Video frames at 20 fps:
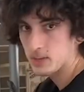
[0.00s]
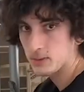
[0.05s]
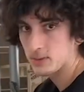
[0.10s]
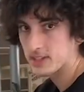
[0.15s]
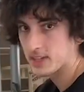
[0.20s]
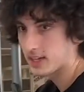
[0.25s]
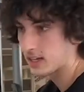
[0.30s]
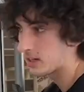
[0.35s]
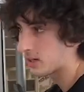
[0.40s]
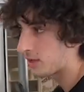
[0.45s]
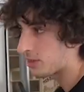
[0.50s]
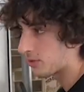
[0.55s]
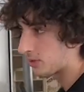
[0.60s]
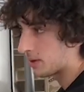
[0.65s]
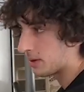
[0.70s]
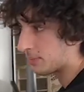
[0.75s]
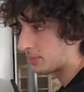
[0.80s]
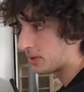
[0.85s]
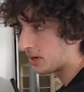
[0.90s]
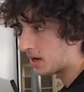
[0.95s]
take another one
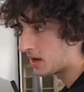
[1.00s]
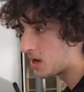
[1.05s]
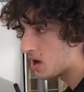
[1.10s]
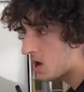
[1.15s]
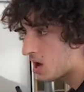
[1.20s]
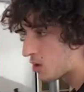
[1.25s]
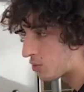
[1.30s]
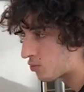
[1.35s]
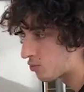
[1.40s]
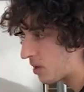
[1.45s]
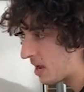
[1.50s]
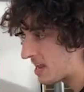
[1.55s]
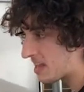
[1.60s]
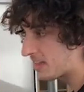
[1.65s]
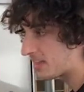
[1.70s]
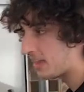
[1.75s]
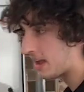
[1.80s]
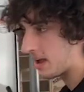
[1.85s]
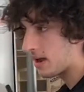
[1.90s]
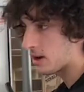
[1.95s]
and put it
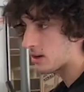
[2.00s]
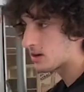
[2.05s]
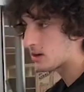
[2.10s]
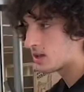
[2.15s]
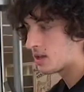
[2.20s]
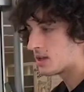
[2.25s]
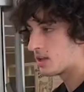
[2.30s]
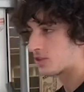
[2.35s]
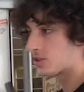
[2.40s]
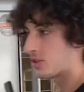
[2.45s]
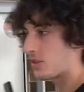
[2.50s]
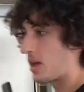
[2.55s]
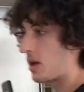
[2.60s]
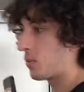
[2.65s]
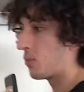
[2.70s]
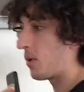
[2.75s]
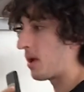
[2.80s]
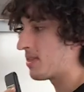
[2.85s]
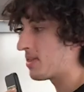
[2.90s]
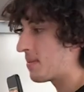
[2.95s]
right there, so that
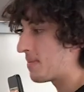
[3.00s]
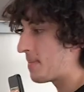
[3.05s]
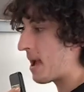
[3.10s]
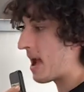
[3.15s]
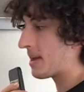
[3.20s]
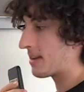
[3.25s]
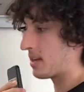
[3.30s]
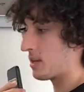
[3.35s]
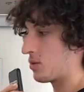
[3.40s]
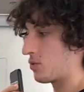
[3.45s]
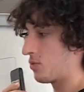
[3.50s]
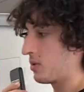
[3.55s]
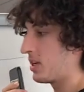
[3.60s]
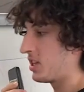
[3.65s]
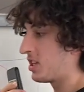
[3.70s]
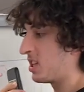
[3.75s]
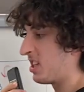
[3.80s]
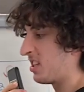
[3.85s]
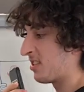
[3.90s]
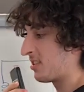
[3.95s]
when the magnet
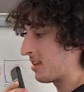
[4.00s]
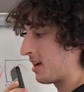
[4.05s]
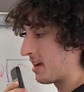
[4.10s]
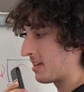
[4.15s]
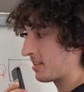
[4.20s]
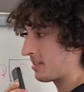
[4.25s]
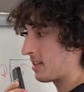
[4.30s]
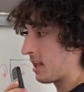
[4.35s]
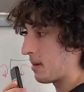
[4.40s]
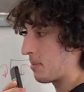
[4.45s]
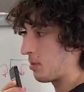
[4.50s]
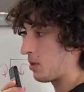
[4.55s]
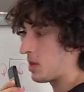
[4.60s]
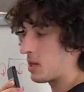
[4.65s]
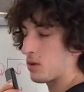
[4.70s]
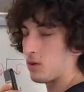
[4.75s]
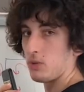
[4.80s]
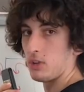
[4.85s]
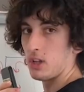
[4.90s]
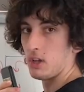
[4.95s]
reaches a stable
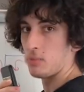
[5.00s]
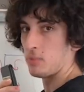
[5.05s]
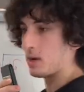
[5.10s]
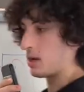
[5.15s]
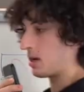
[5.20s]
equilibrium